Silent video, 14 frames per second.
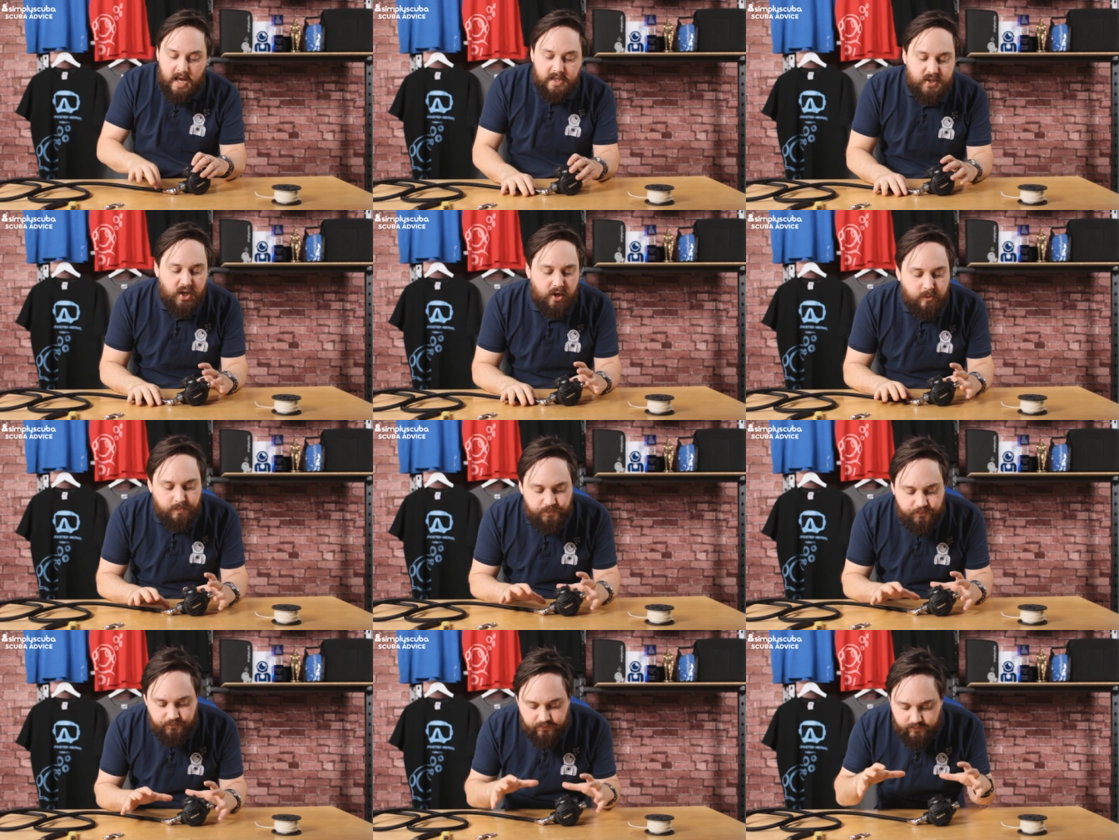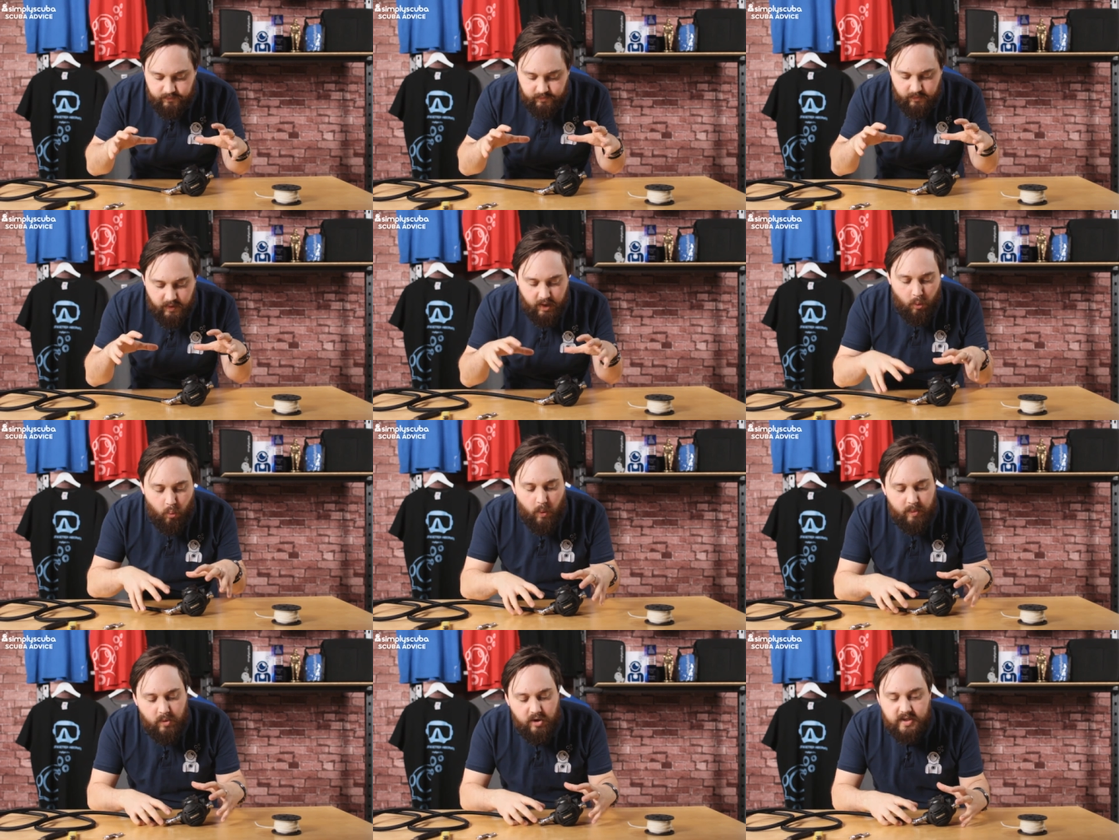So
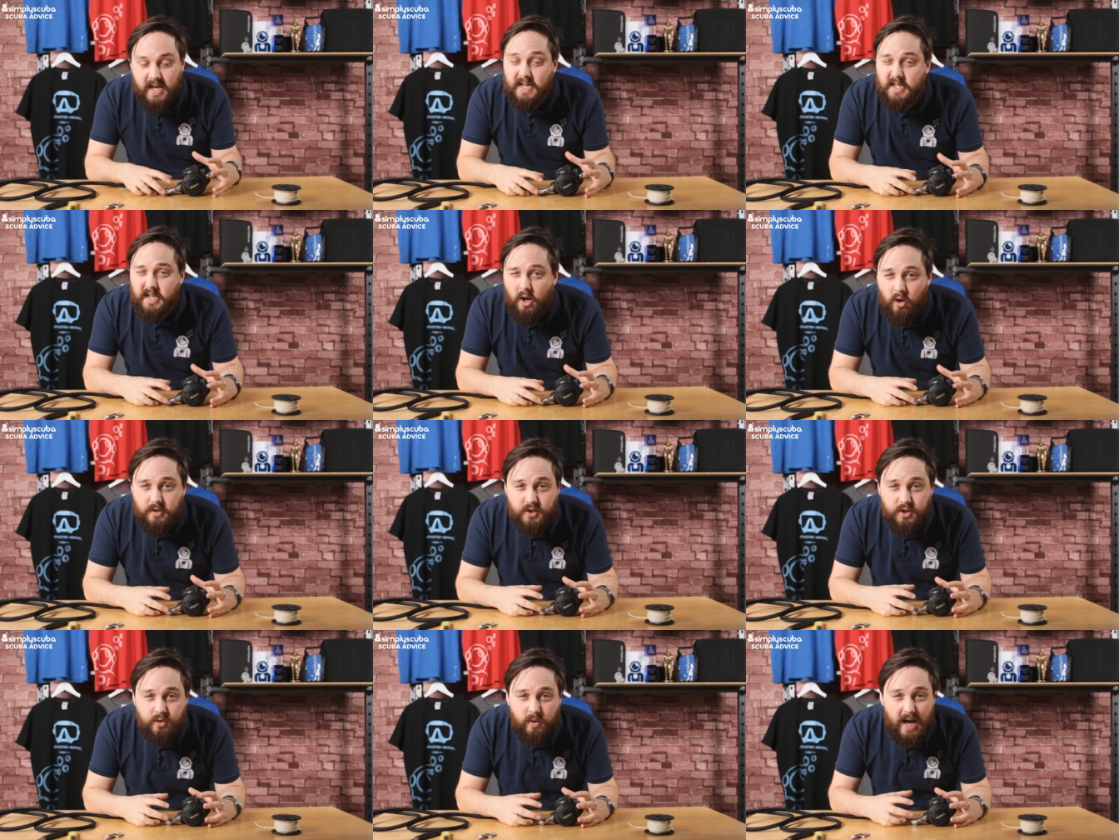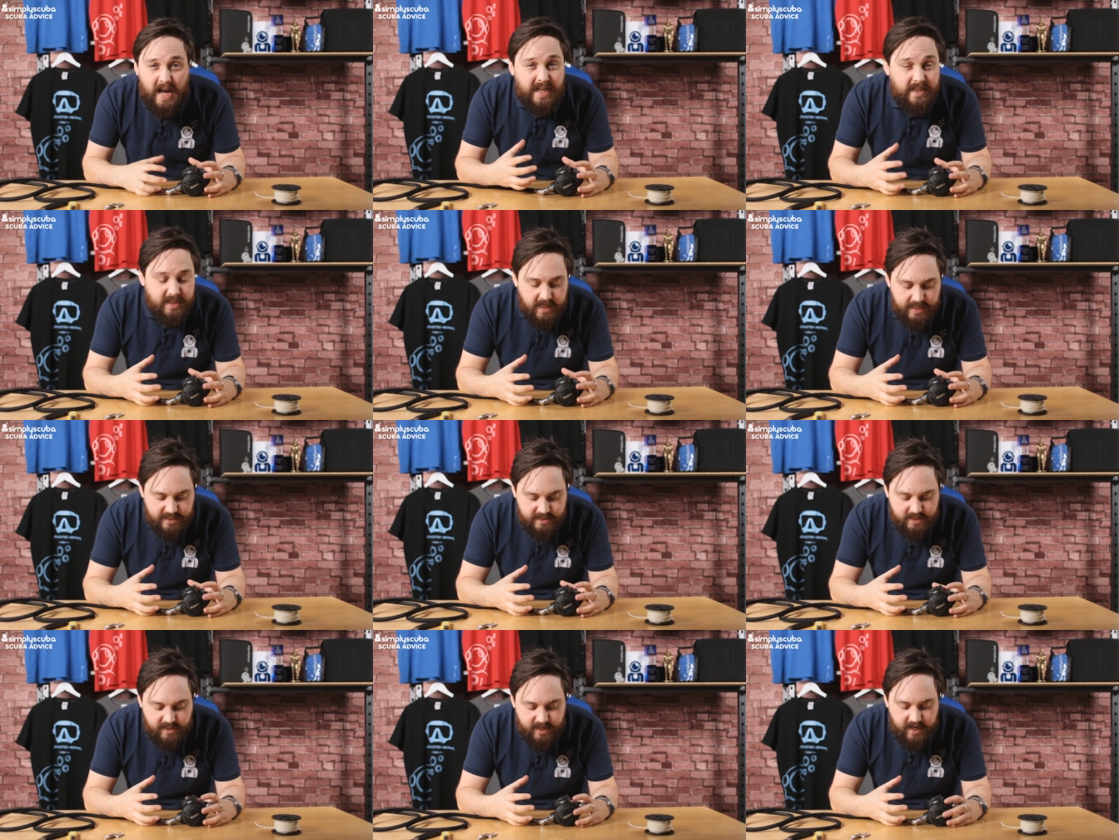when we're attaching it onto a
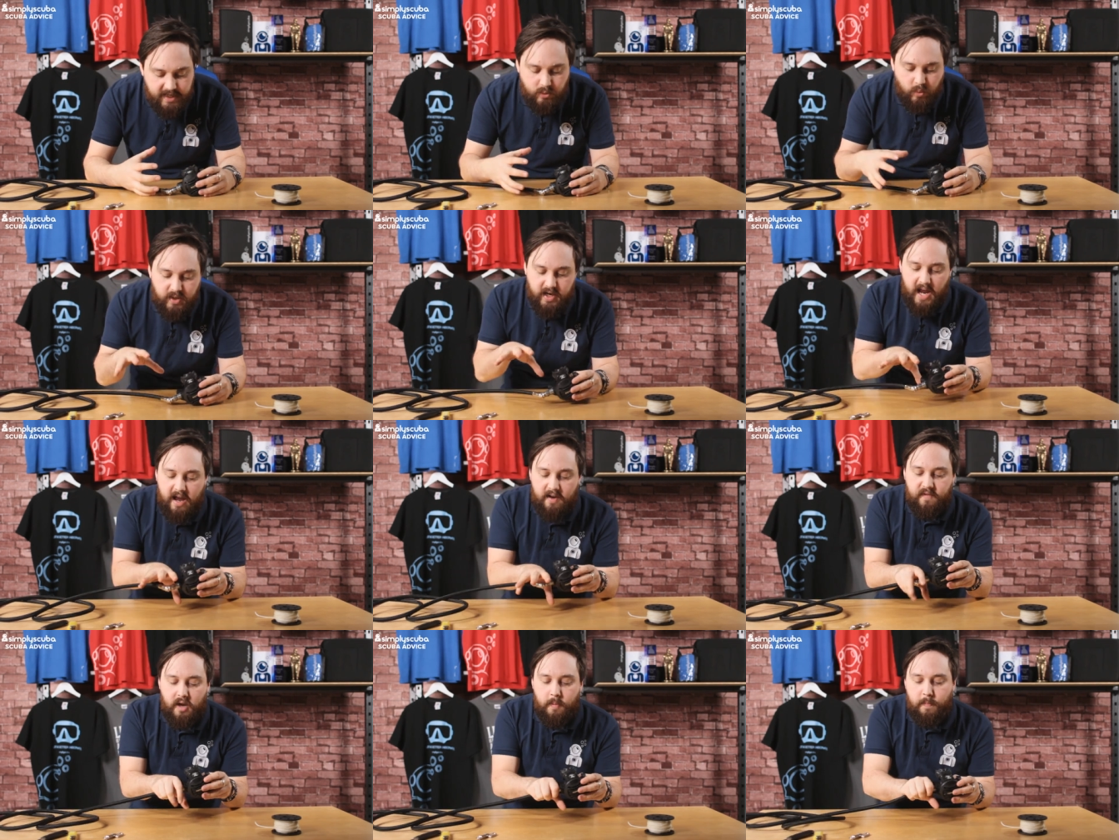second stage, we're going to have it